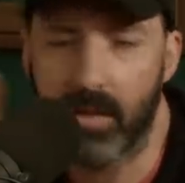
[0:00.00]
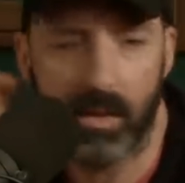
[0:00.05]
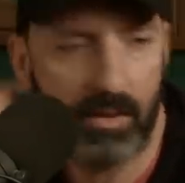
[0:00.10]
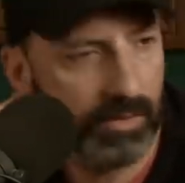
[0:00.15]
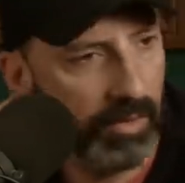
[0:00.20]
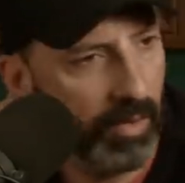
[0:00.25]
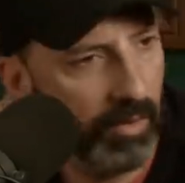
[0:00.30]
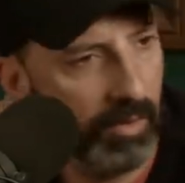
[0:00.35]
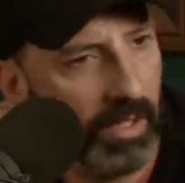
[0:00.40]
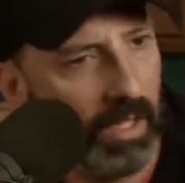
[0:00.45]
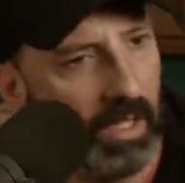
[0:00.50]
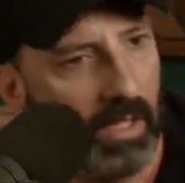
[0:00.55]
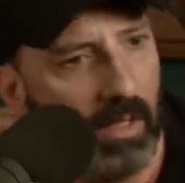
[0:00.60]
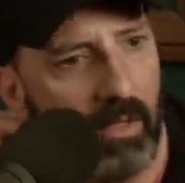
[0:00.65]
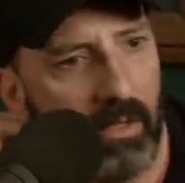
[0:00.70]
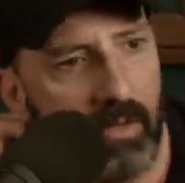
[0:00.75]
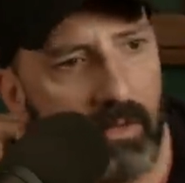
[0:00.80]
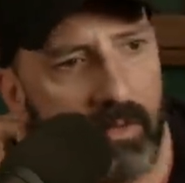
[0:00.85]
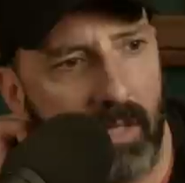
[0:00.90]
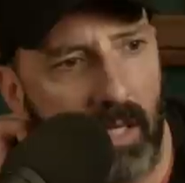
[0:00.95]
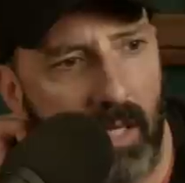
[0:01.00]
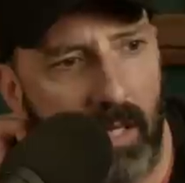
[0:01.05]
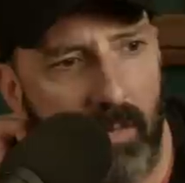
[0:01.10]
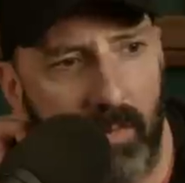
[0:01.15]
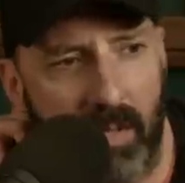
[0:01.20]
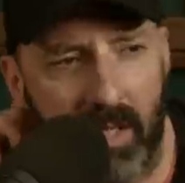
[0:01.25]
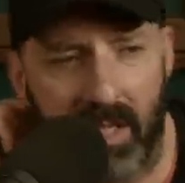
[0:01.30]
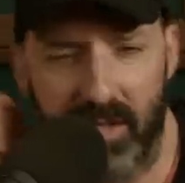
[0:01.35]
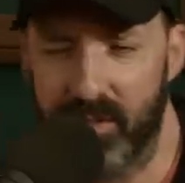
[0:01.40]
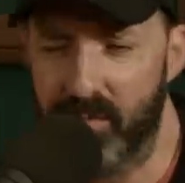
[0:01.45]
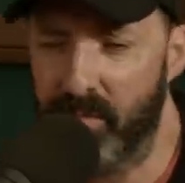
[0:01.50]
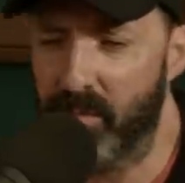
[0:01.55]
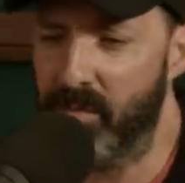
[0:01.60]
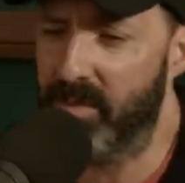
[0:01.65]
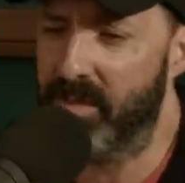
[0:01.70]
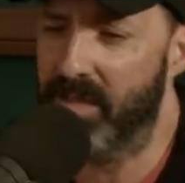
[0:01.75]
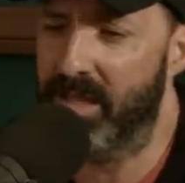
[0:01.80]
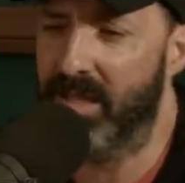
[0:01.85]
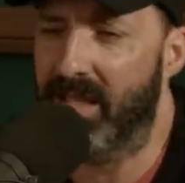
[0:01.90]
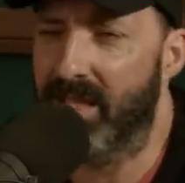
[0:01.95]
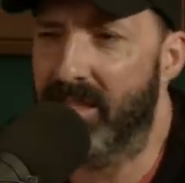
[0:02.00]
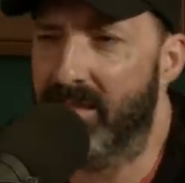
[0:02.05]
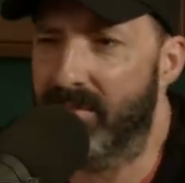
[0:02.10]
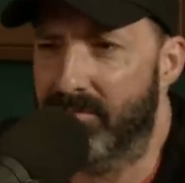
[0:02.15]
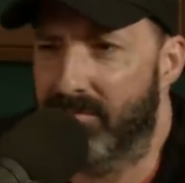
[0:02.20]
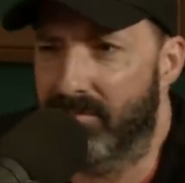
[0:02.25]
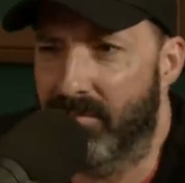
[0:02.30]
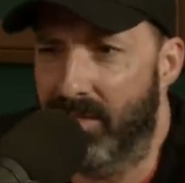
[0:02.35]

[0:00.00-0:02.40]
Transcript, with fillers: a, Tony Hale type, and I just remember thinking,